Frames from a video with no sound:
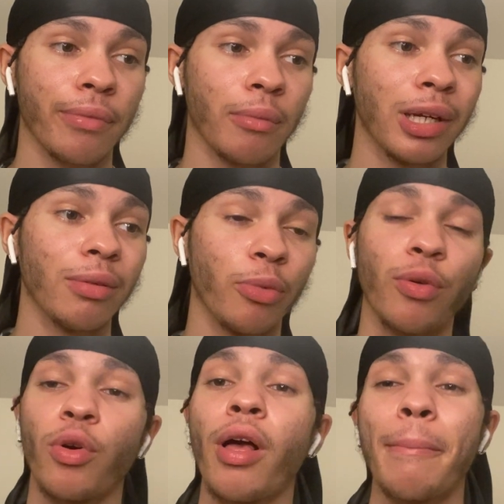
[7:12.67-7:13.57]

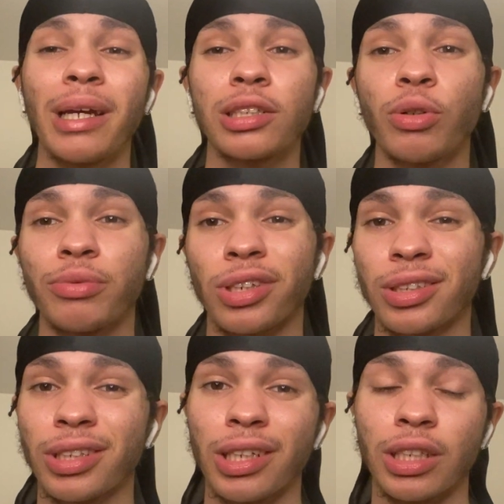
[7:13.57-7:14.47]
But basically what I'm trying to
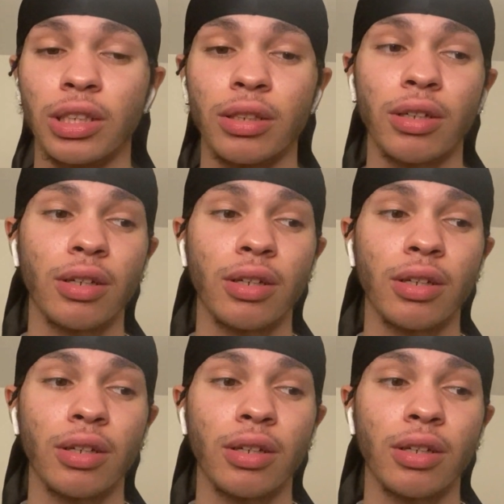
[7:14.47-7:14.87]
say is,